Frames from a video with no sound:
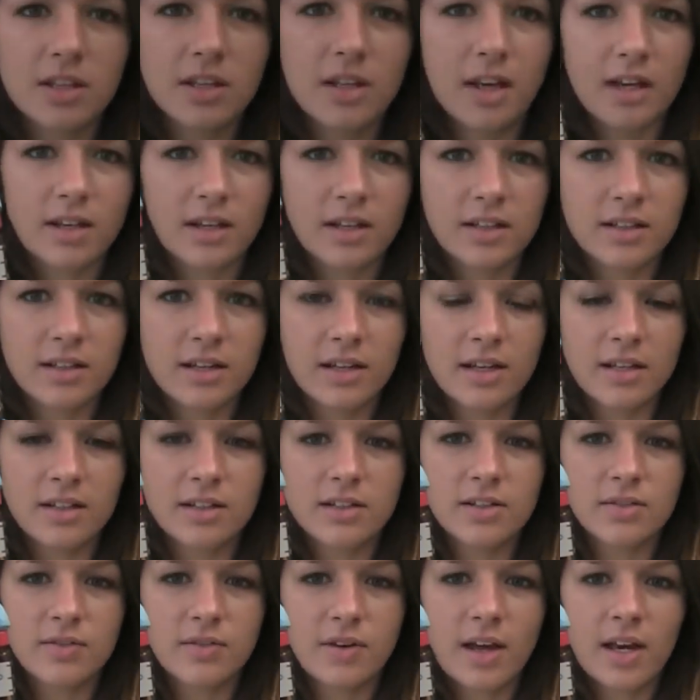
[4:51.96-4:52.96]
that
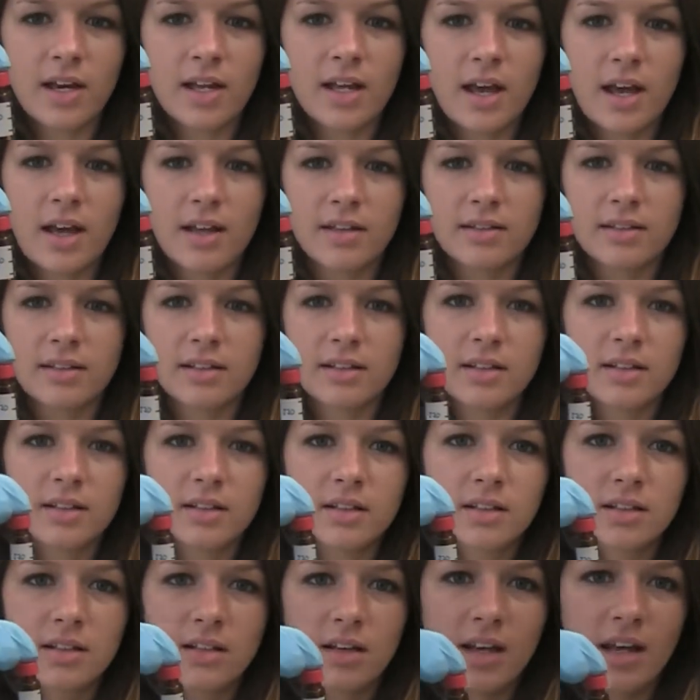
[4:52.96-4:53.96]
contains the fatty acid.
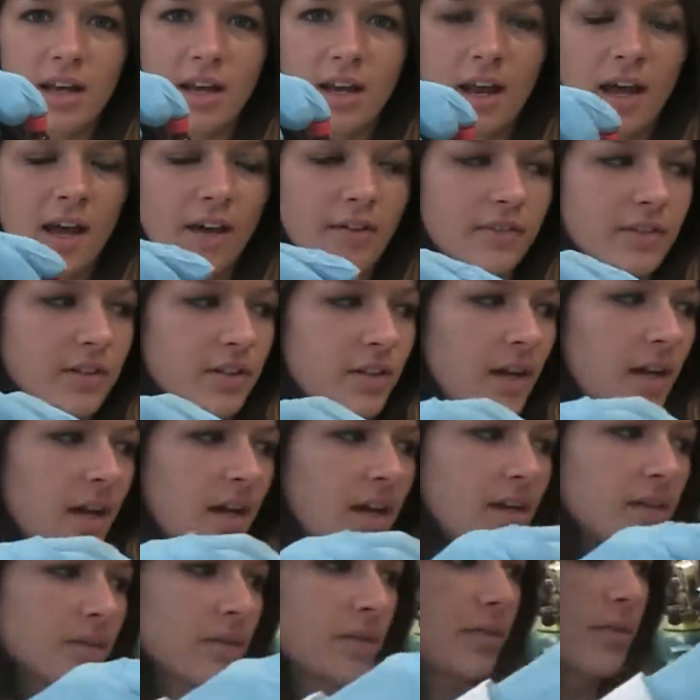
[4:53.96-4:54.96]
And after
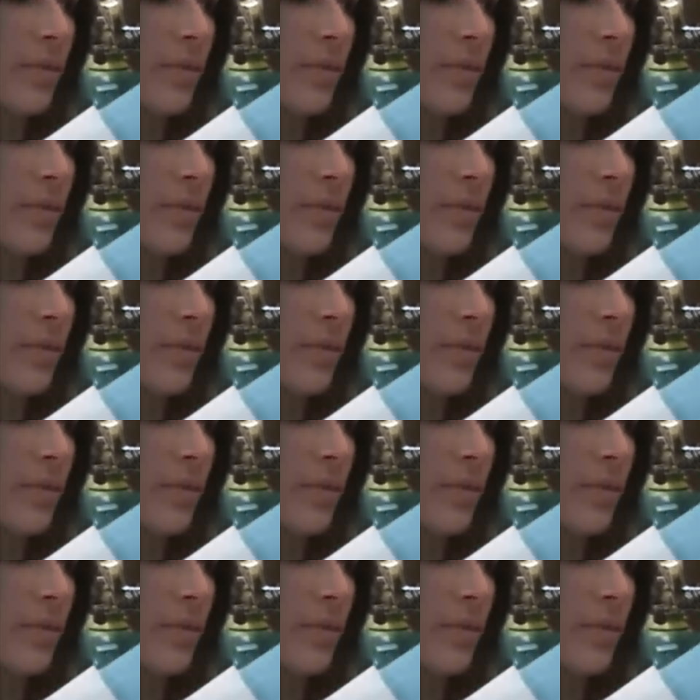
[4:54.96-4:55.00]
that,